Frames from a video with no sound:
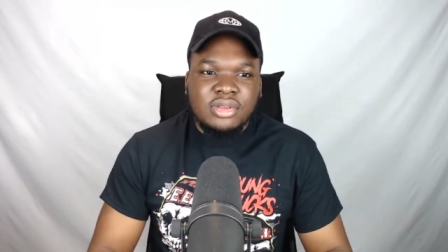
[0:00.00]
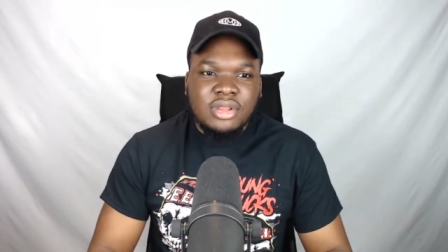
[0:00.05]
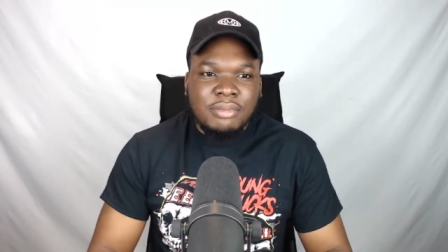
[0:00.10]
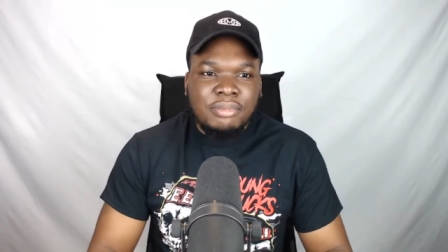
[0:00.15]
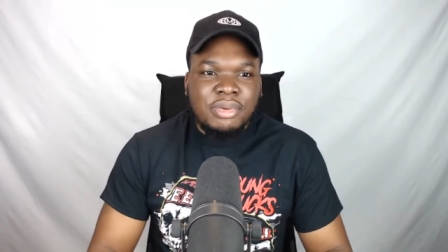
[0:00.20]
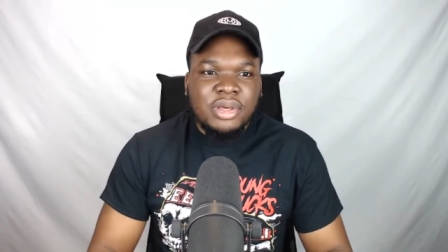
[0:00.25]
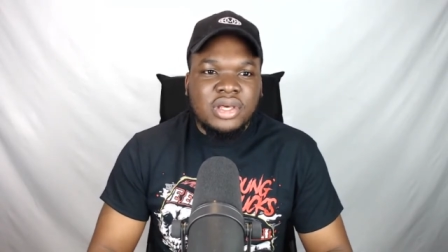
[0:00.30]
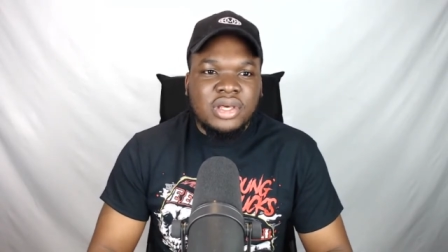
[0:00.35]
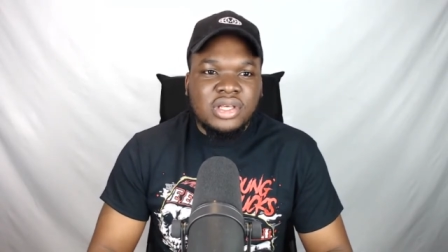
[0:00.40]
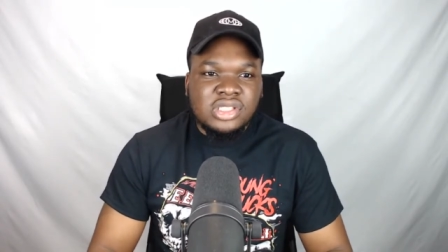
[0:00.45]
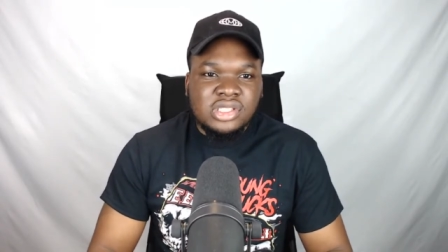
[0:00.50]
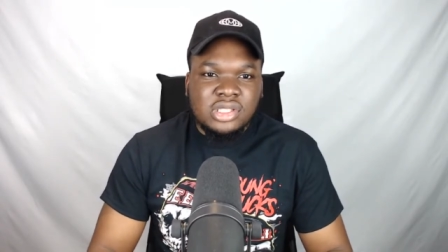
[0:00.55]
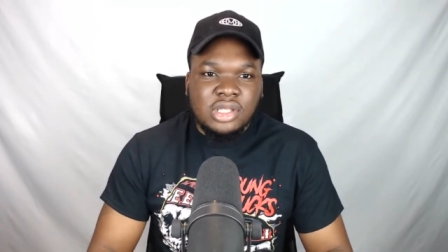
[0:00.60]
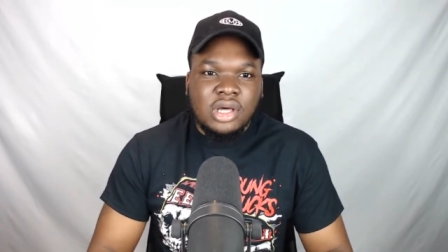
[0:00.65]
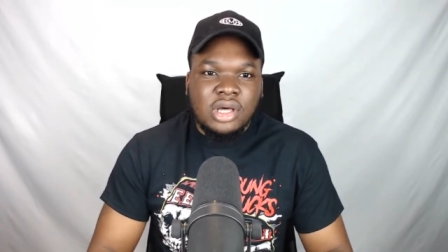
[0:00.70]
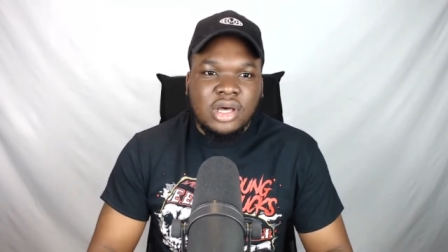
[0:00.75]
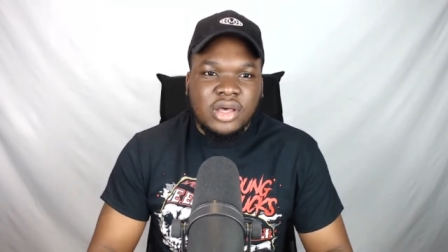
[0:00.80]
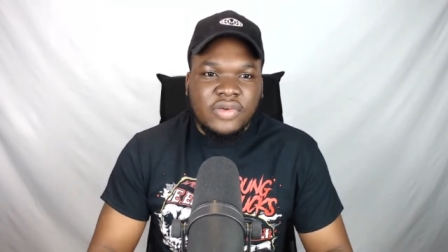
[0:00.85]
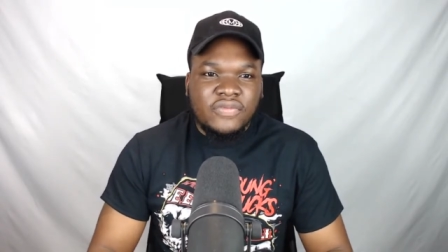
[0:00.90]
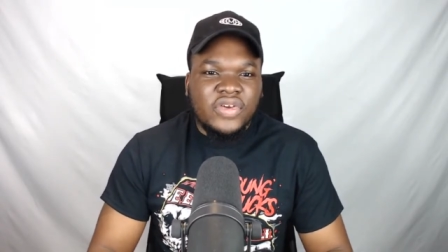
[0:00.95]
the bigger
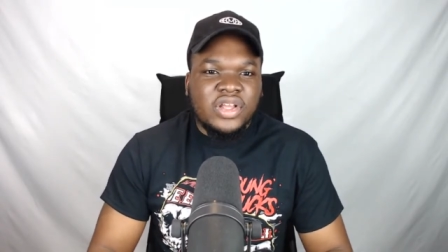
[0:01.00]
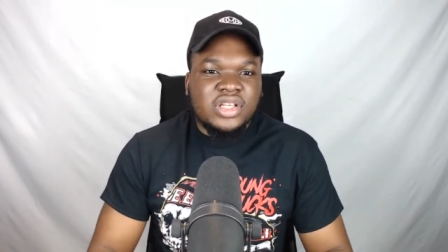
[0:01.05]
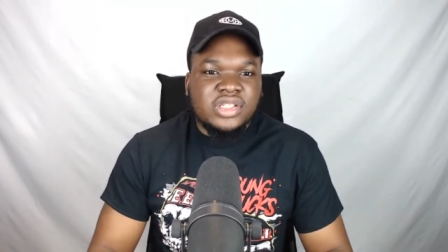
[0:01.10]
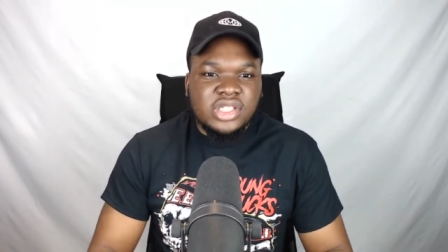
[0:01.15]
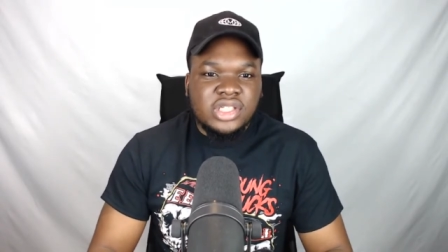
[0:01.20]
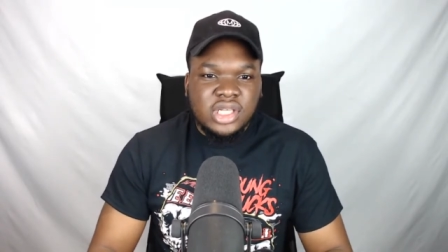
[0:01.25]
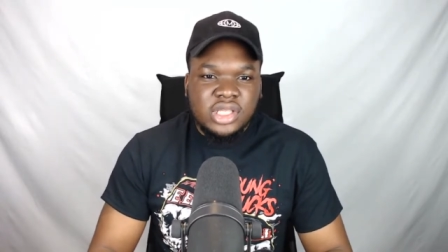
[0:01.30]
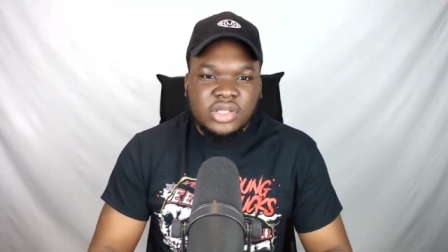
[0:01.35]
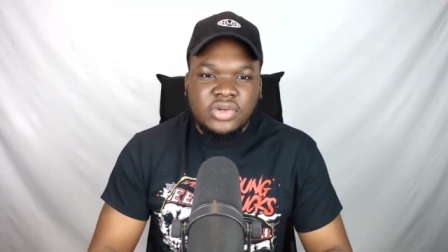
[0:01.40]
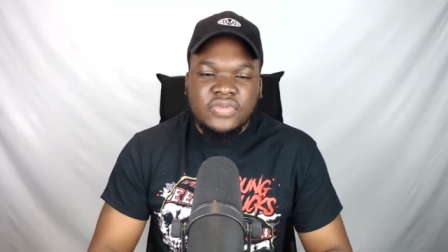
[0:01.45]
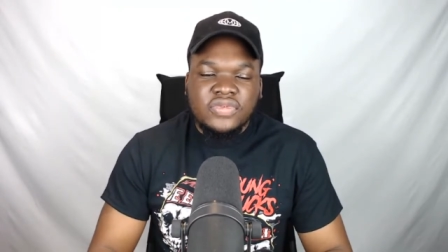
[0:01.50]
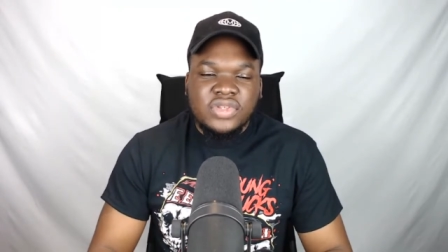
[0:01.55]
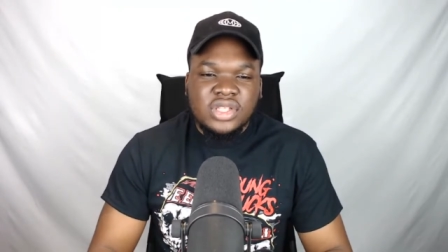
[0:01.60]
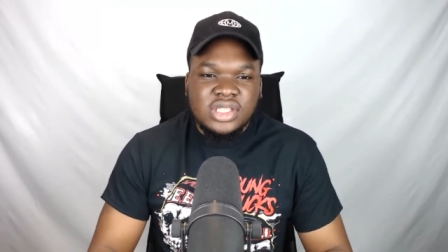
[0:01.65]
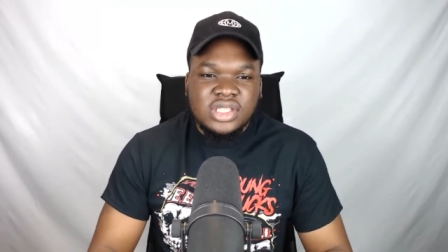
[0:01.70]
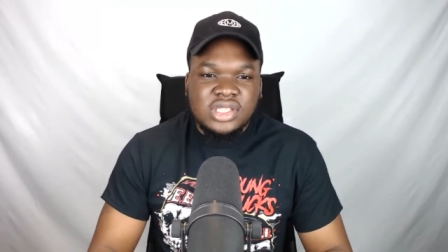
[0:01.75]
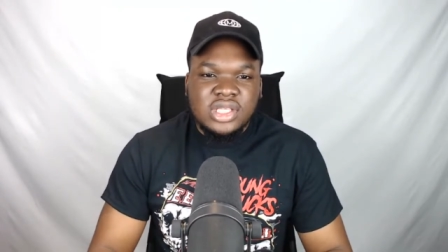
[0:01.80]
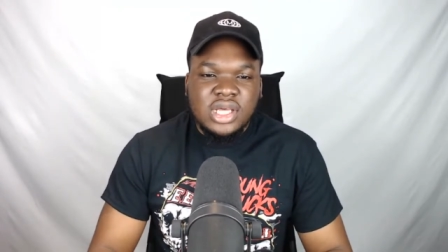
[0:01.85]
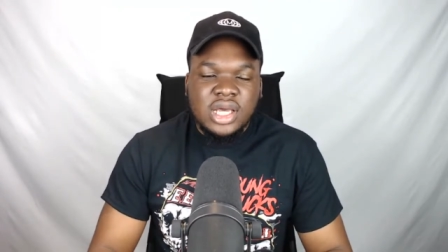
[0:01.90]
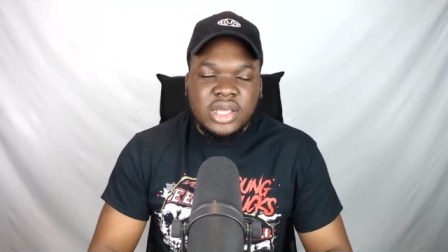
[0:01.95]
star eventually of
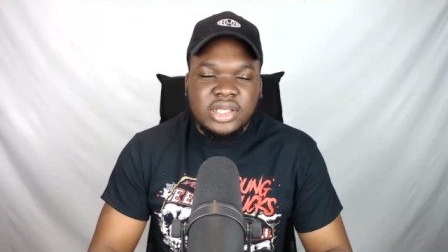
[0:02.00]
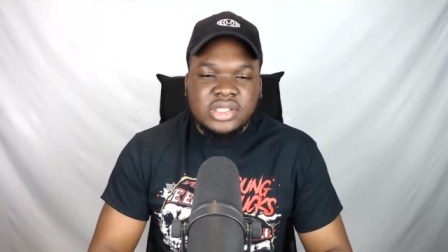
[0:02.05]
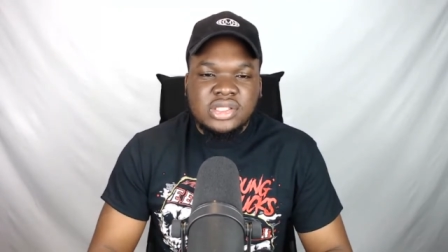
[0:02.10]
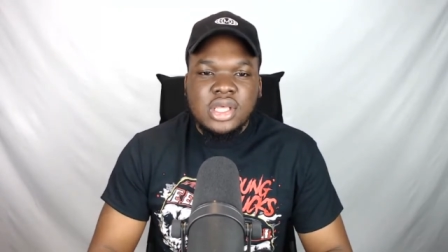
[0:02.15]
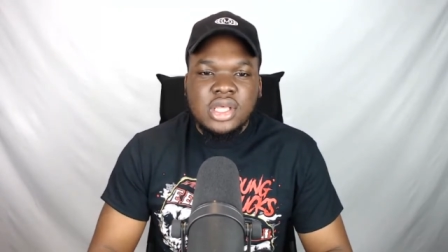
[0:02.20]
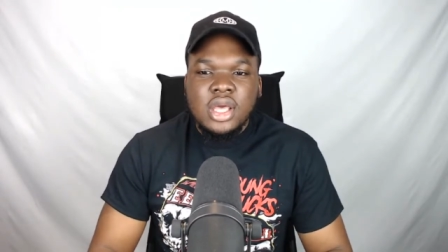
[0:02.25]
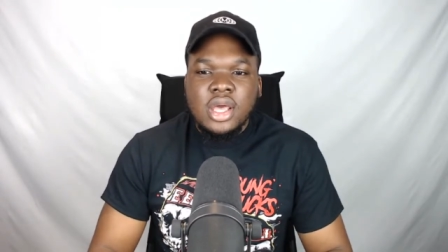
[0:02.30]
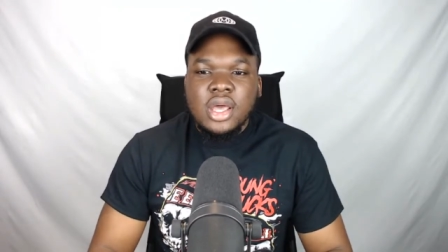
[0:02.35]
these guys.